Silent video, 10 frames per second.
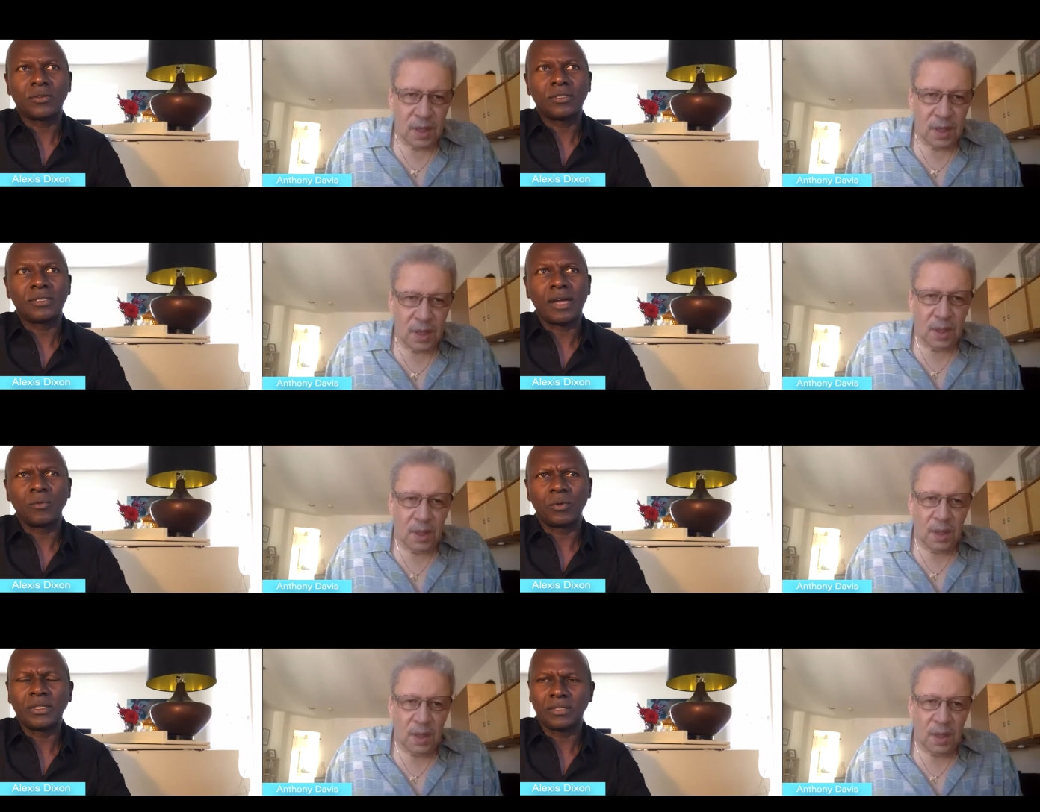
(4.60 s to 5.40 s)
Speaker 1: thought, I
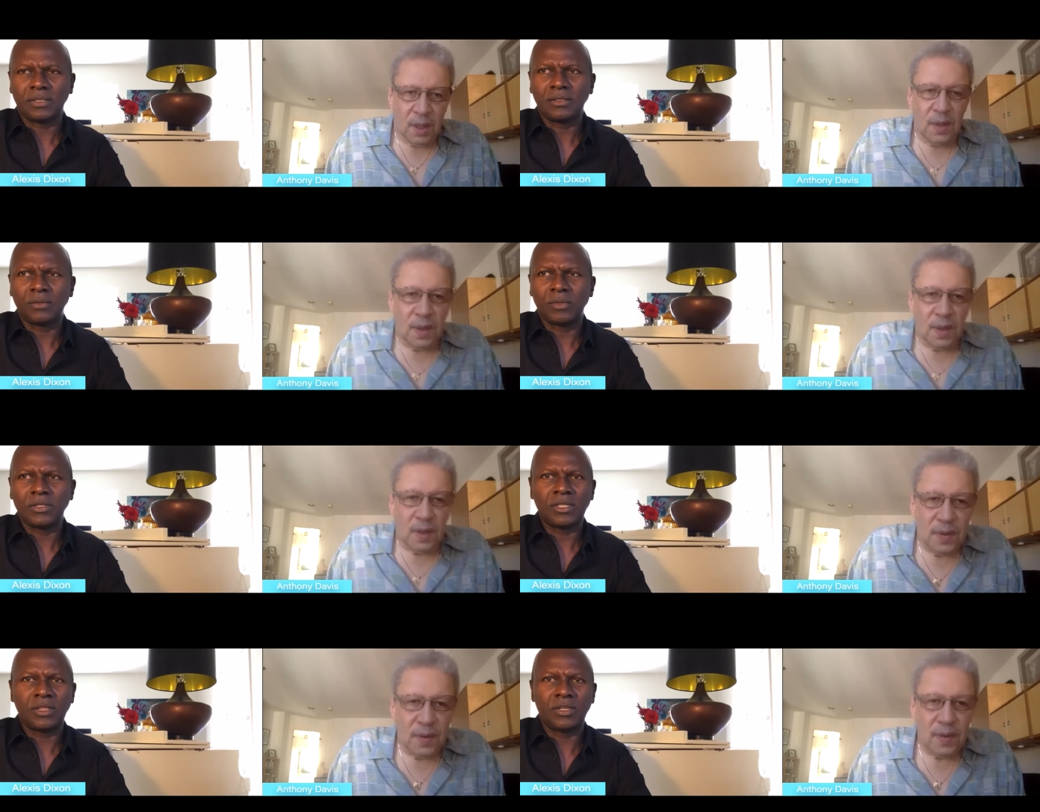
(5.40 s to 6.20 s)
wondered when
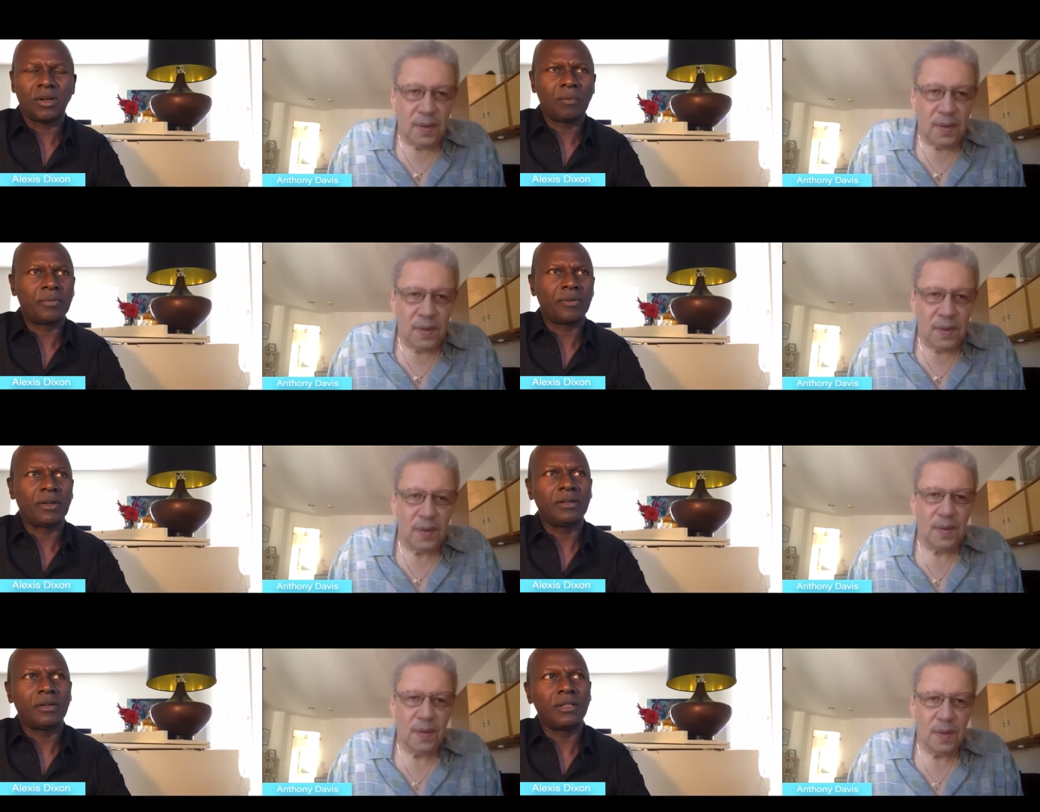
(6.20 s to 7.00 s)
you did the opera
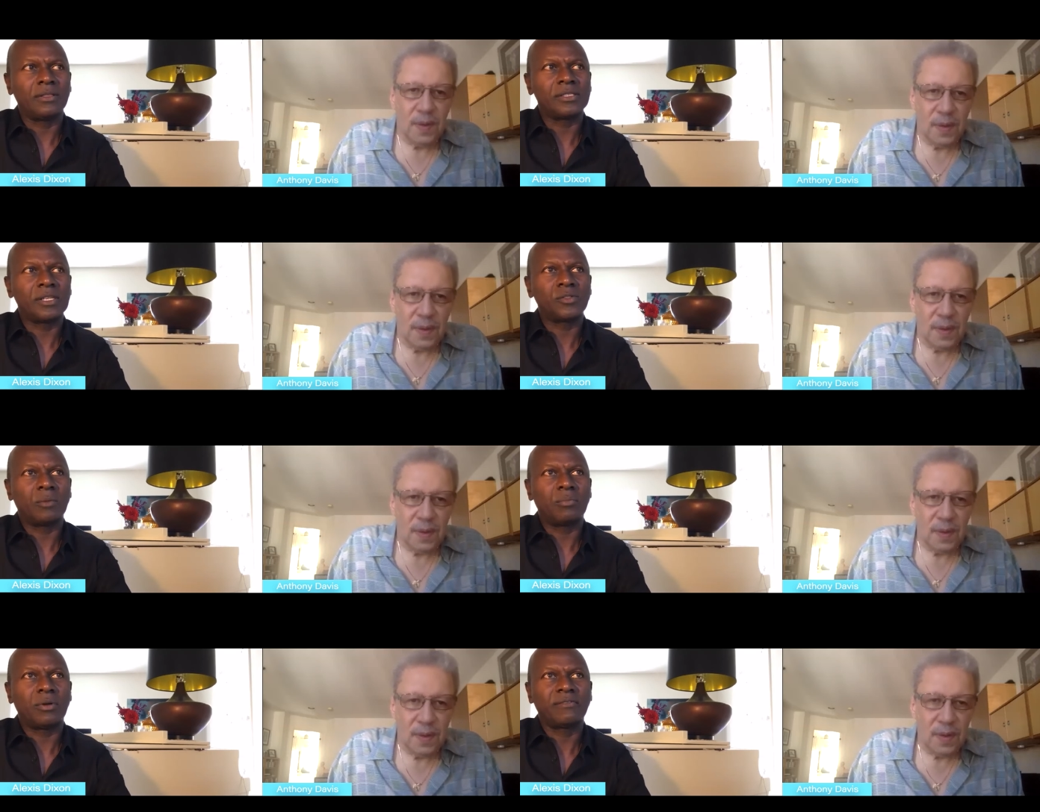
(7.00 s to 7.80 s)
on the
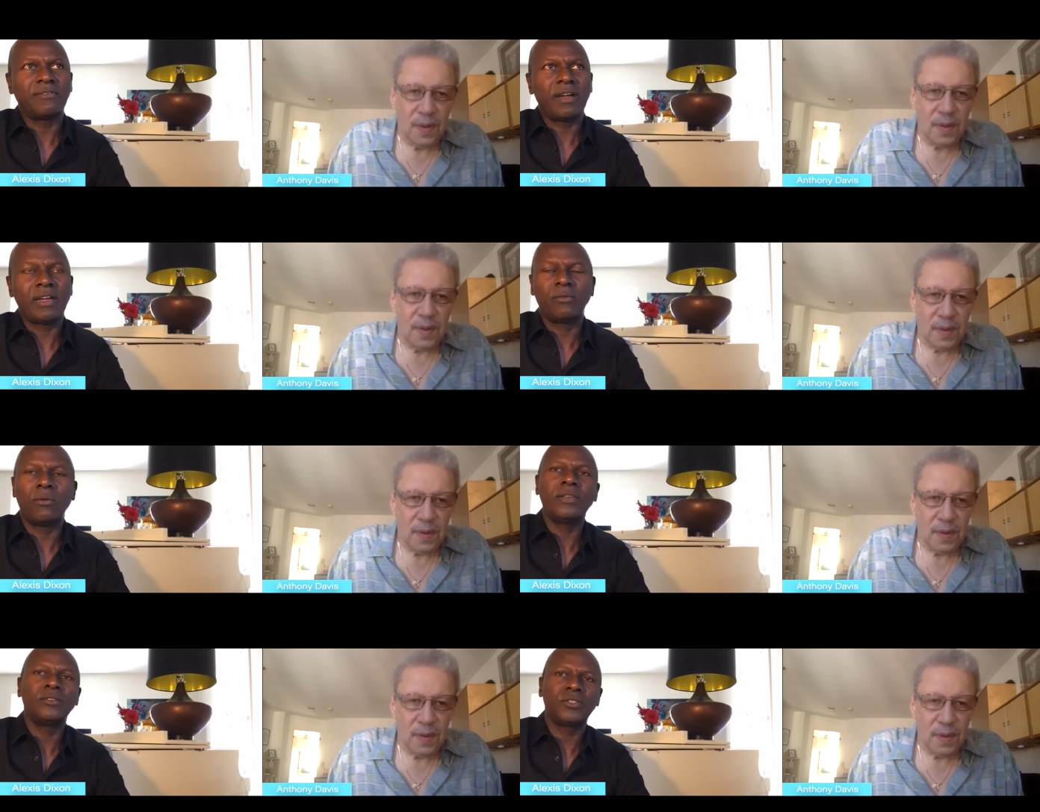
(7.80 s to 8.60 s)
Central Park Five,
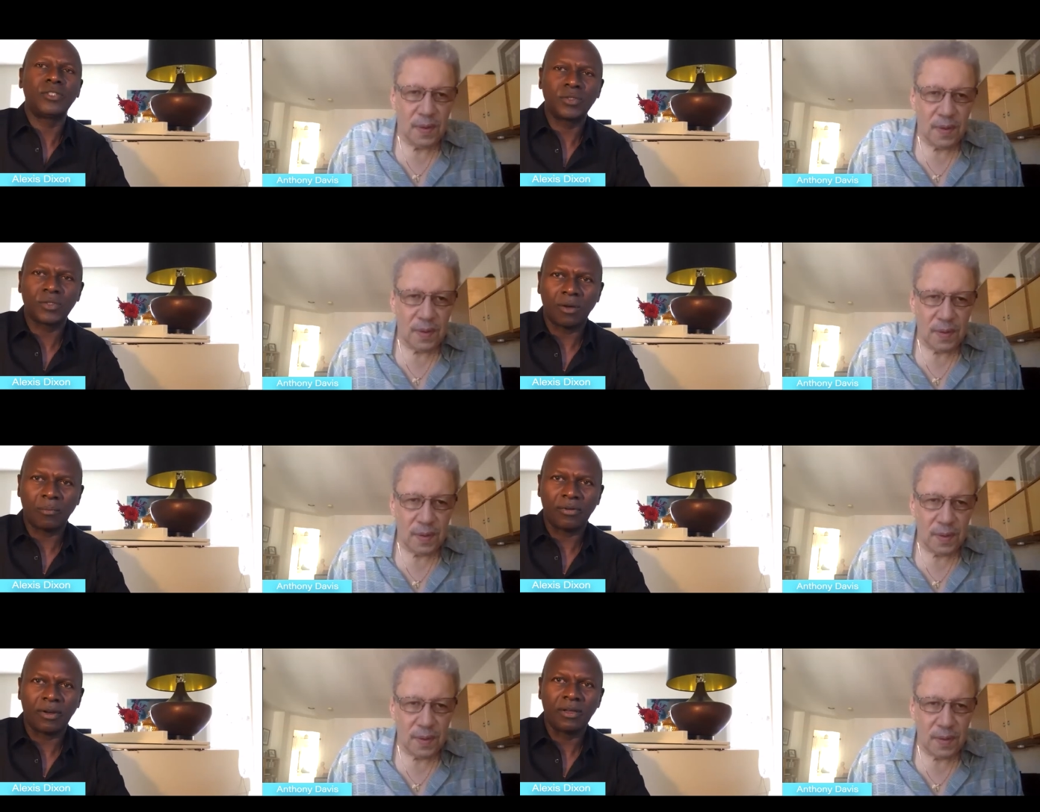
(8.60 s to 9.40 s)
why you chose
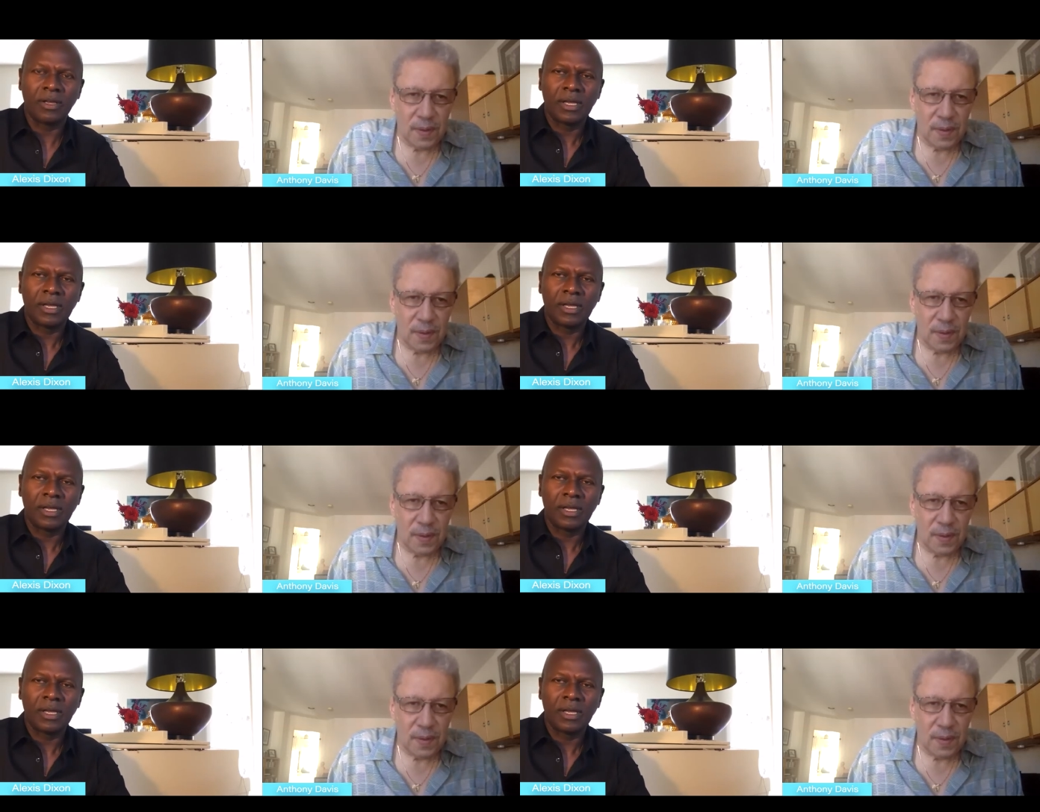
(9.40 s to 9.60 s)
opera